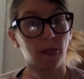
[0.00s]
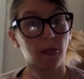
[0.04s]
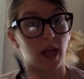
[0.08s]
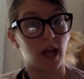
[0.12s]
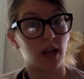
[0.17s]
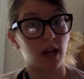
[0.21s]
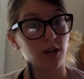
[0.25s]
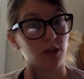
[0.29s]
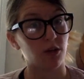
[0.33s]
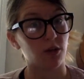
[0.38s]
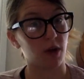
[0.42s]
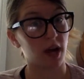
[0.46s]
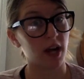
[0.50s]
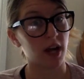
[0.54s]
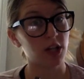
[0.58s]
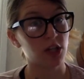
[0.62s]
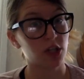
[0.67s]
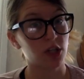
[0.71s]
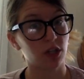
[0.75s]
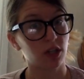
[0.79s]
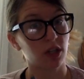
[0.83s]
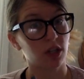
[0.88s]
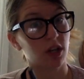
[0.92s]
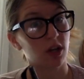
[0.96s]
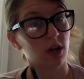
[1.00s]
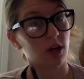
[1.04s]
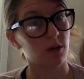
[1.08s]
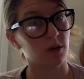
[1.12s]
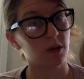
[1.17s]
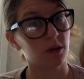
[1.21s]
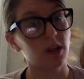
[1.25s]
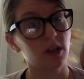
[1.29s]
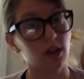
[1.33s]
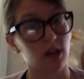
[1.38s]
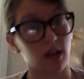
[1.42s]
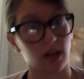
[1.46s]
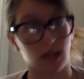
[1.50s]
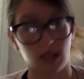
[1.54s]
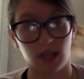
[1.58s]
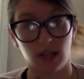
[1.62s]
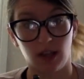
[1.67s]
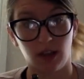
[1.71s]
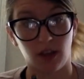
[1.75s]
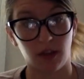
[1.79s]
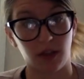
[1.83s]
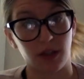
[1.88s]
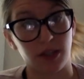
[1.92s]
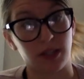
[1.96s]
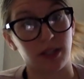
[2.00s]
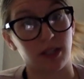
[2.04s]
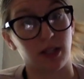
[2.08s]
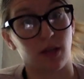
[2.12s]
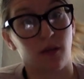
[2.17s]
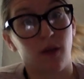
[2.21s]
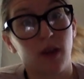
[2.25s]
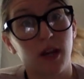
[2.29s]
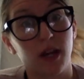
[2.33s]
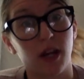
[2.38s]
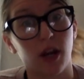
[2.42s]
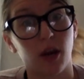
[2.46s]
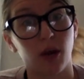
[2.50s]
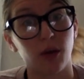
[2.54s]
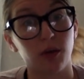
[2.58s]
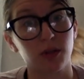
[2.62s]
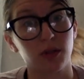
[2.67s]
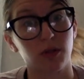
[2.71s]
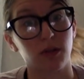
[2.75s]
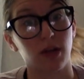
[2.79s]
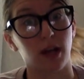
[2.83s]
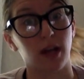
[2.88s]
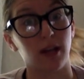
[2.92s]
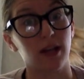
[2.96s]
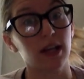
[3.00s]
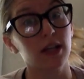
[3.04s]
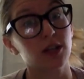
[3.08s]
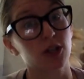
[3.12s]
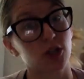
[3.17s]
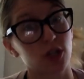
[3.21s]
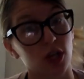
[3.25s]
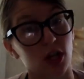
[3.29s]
and you actually are really lucky that this is a video so that next